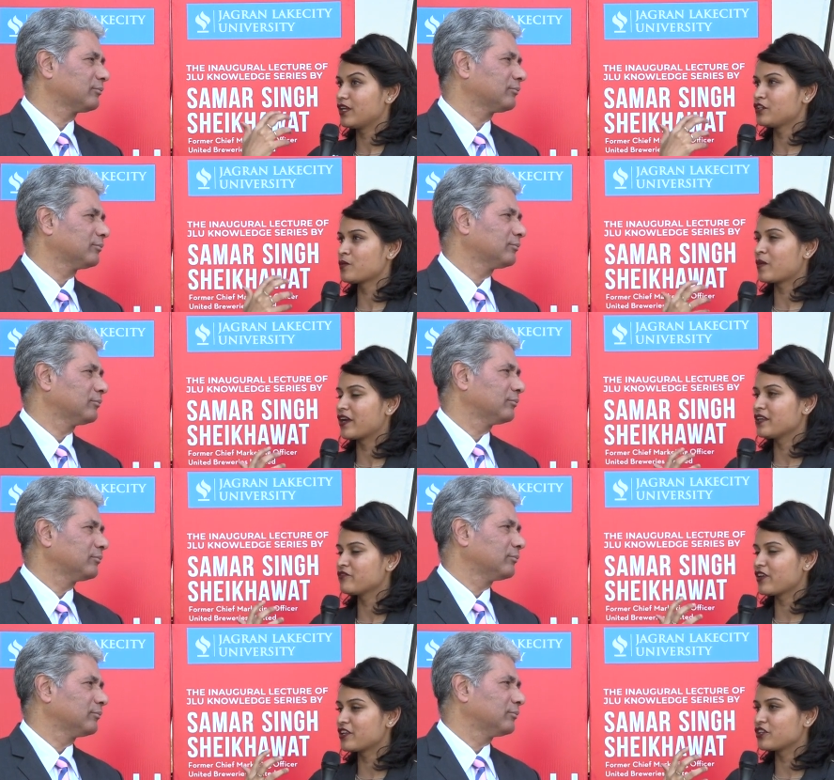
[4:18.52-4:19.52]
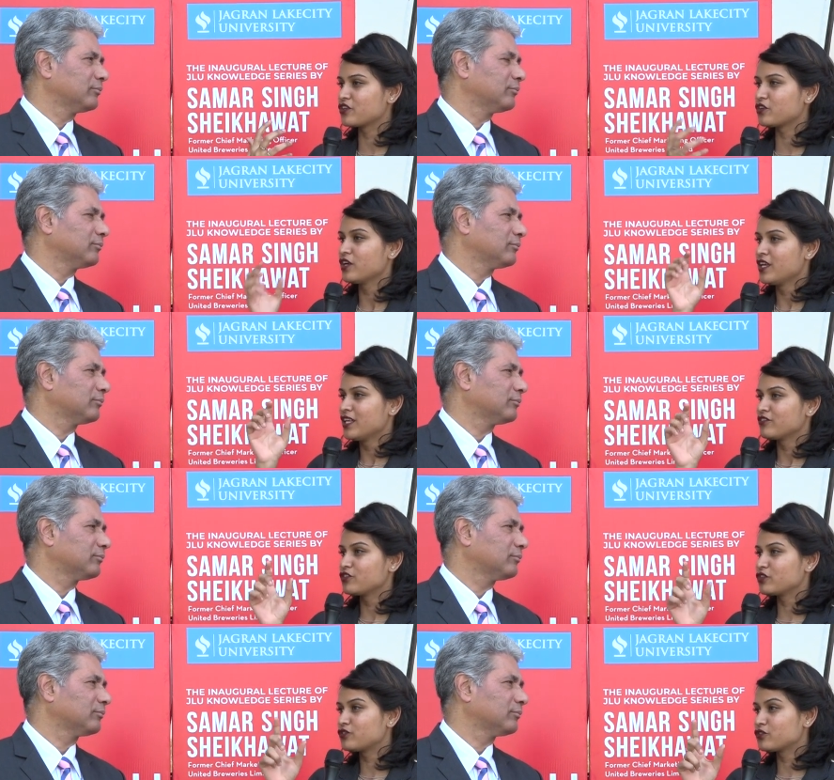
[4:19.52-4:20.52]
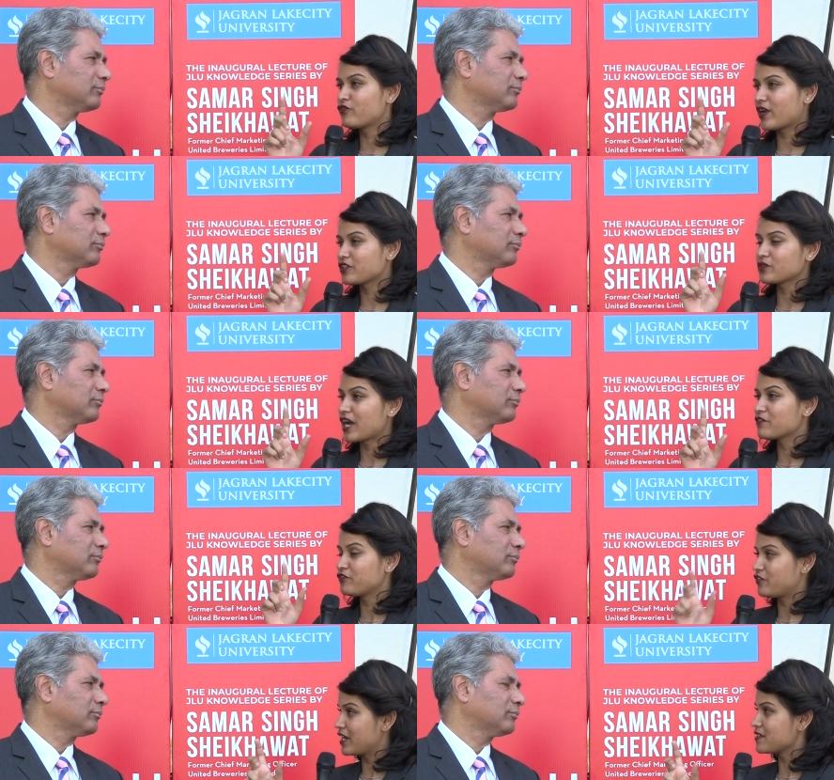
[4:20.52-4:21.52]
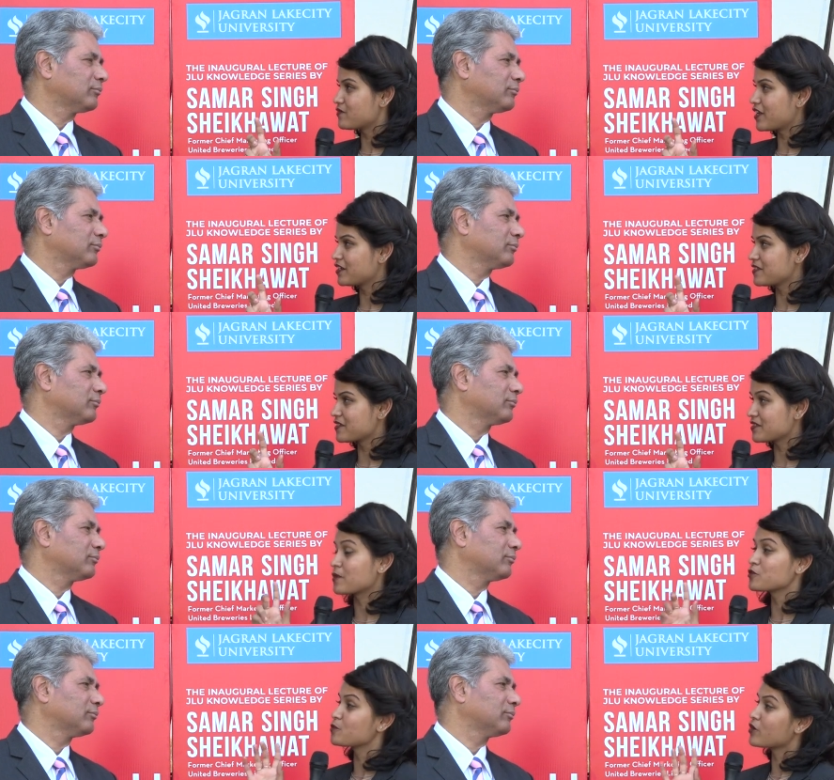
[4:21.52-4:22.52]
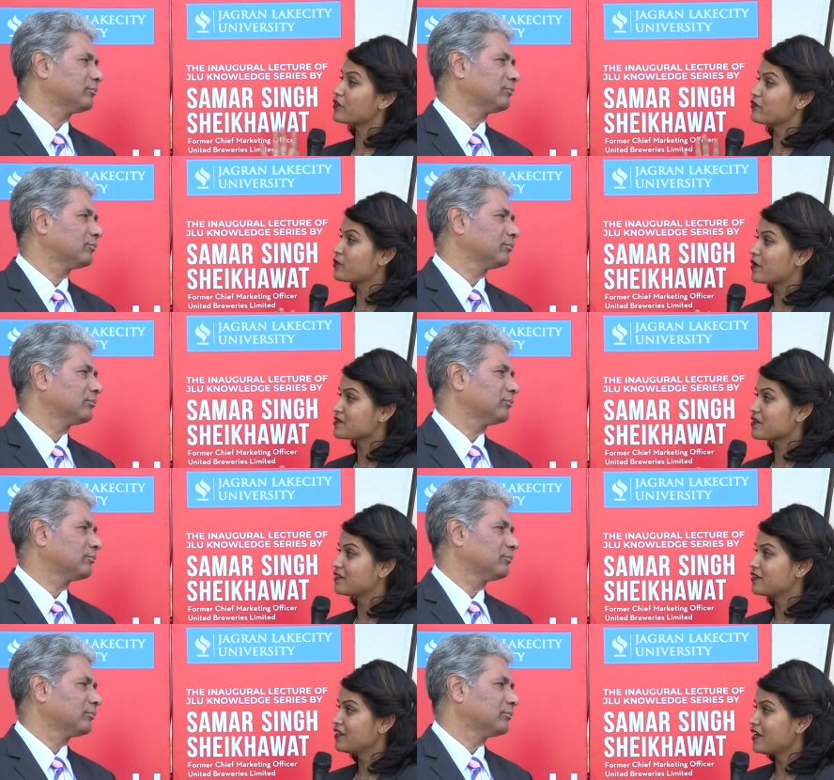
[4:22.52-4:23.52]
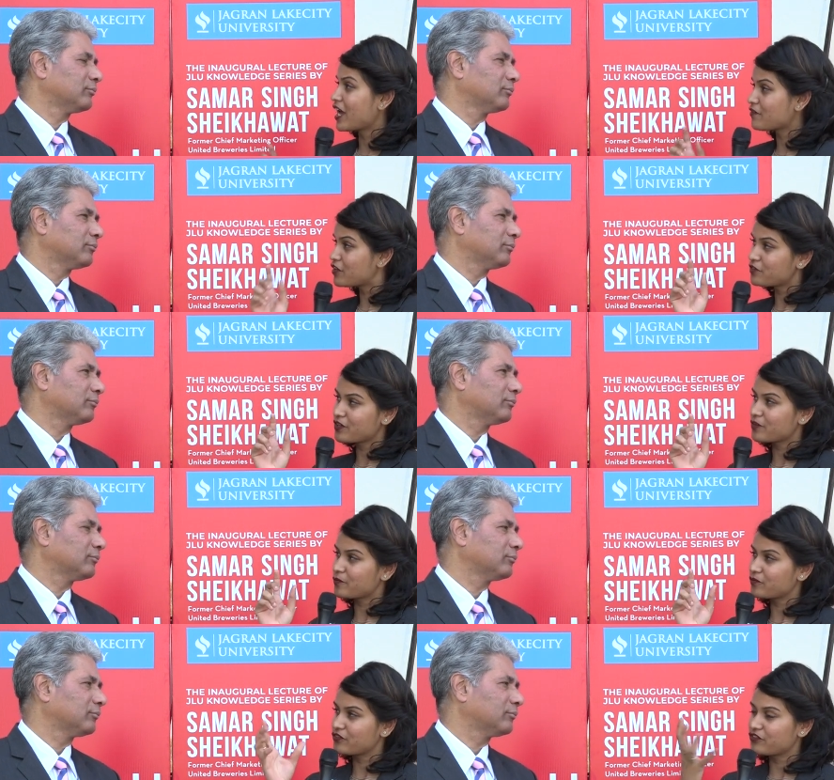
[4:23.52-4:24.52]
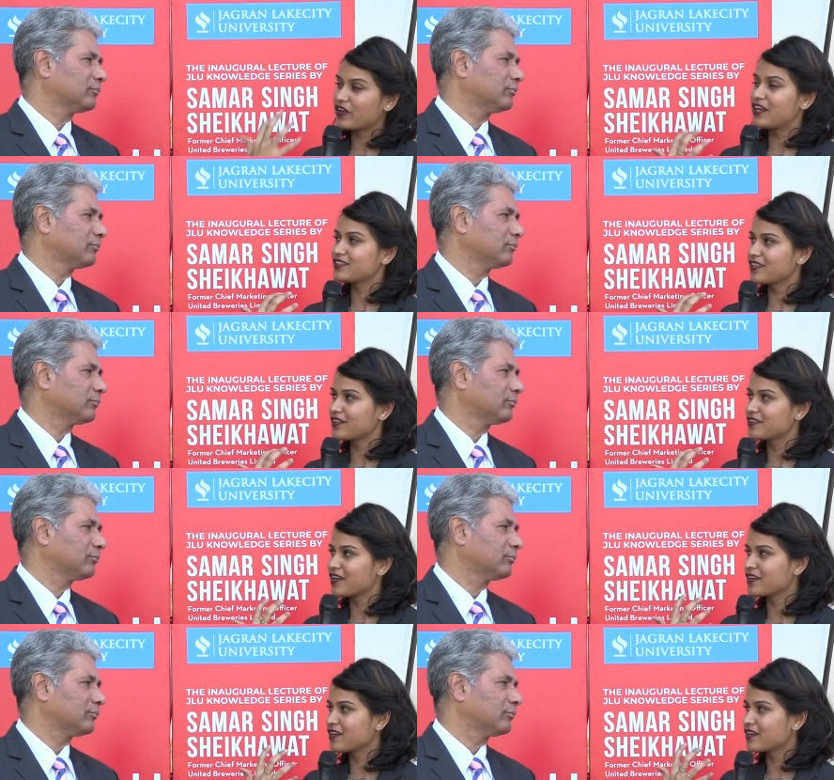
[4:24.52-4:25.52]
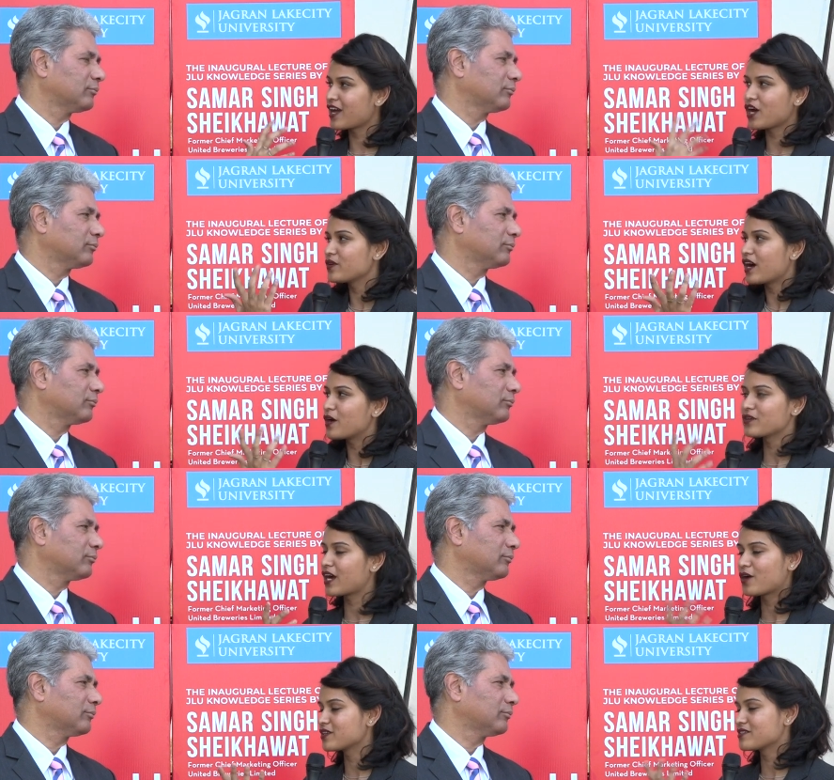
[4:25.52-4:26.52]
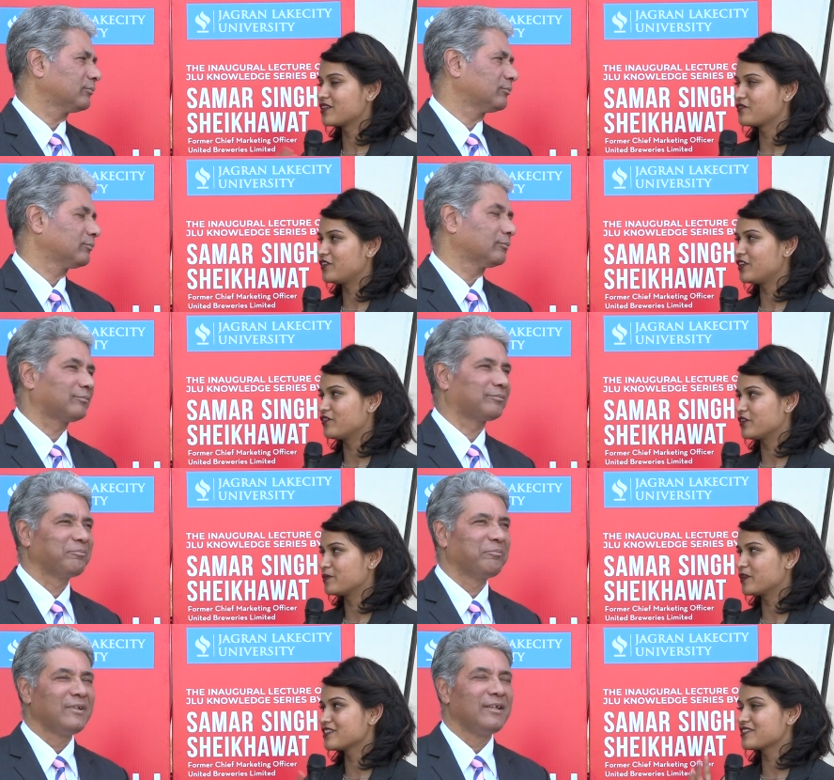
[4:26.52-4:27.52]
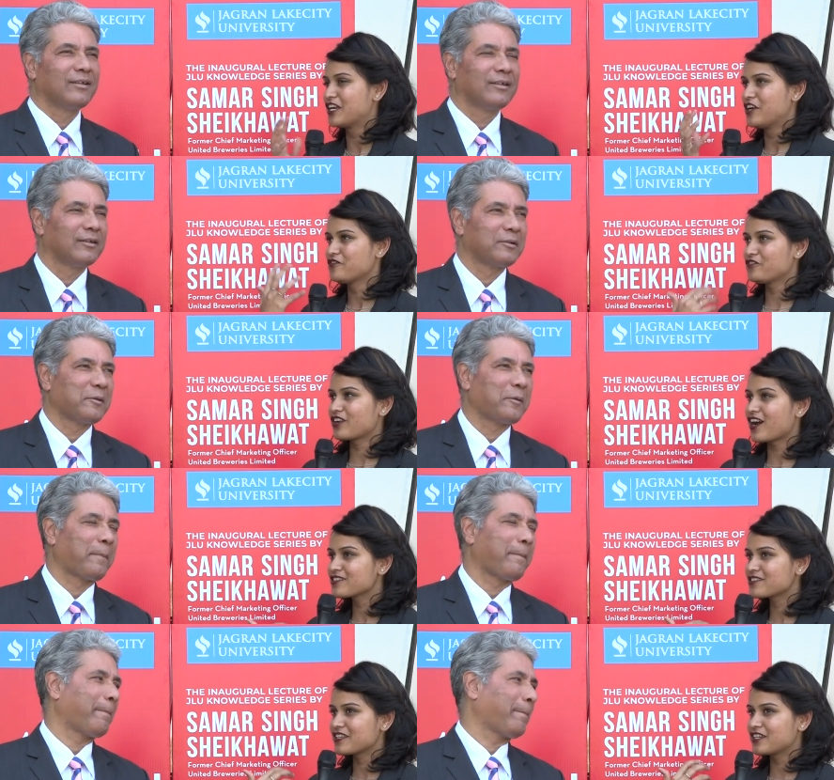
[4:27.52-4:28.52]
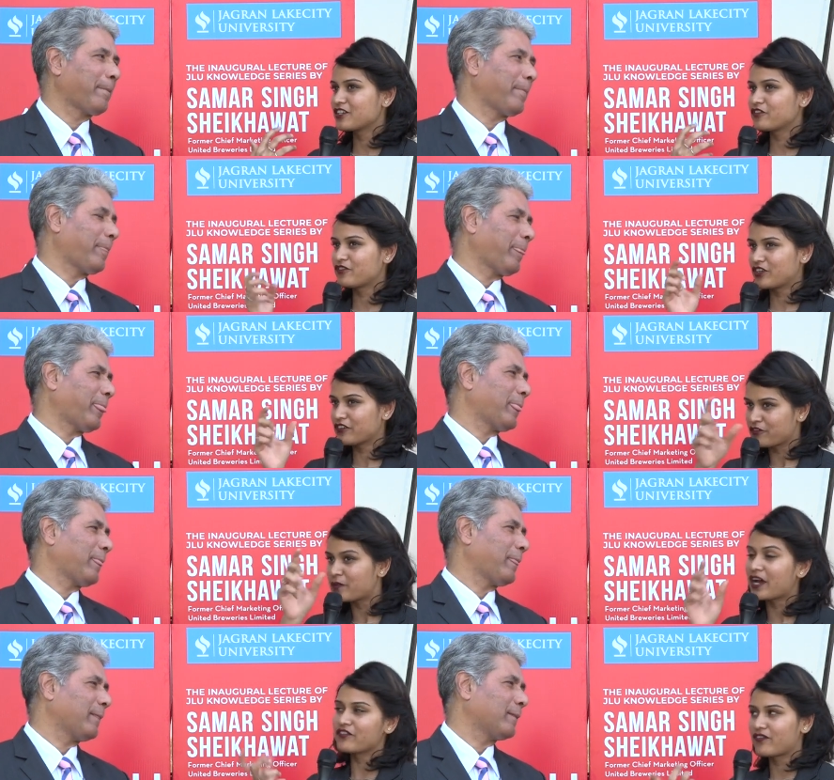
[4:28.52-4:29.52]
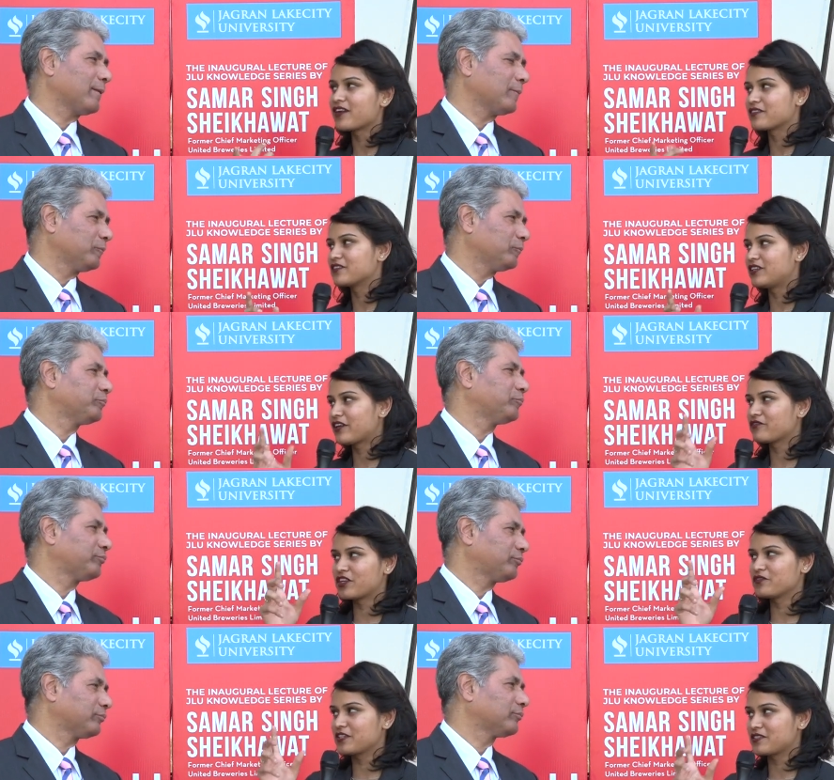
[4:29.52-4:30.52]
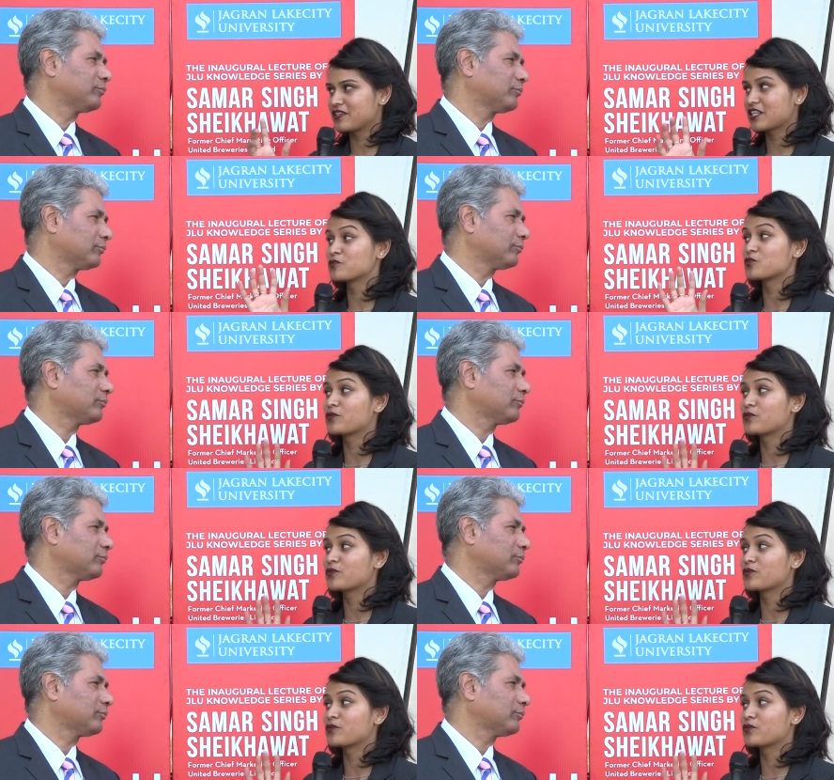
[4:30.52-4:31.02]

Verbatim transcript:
Speaker 1: in your mind wherein you know to to, to have a phrase wherein he says, "I'm so proud of you, my son." Have you ever felt that thing and how, how, how does that feel for you because for us uh, if my father like whenever he says i'm so